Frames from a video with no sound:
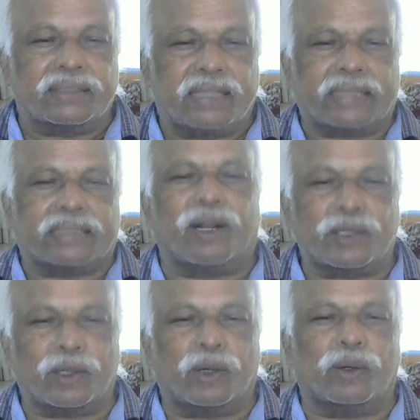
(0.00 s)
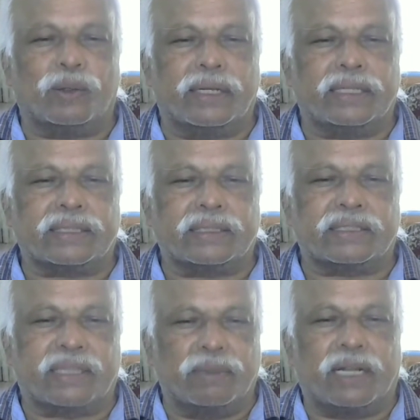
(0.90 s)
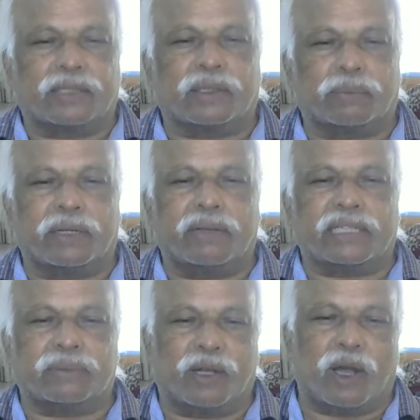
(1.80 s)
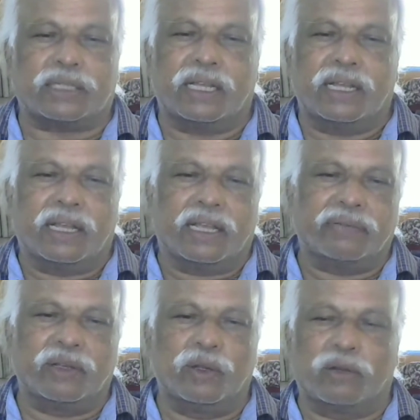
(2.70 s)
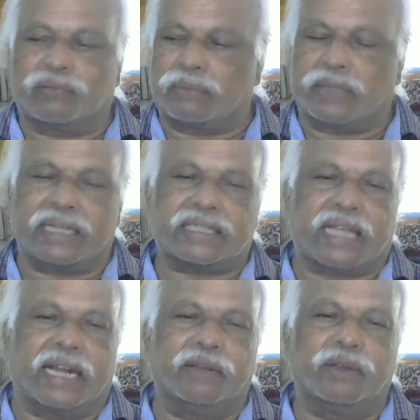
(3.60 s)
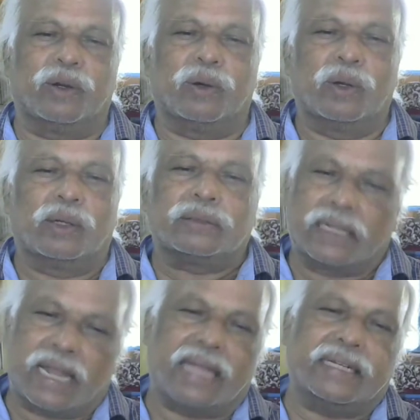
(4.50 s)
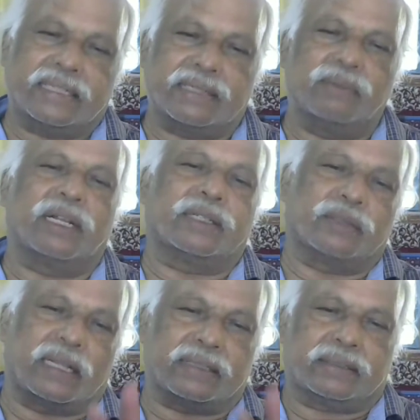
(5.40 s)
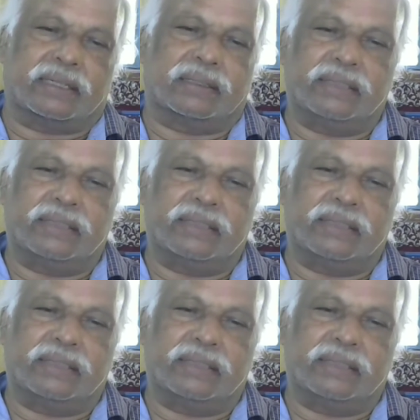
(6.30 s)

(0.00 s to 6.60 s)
That also is similar to the previous, because if you look from that side view, the land is similar to the other thing.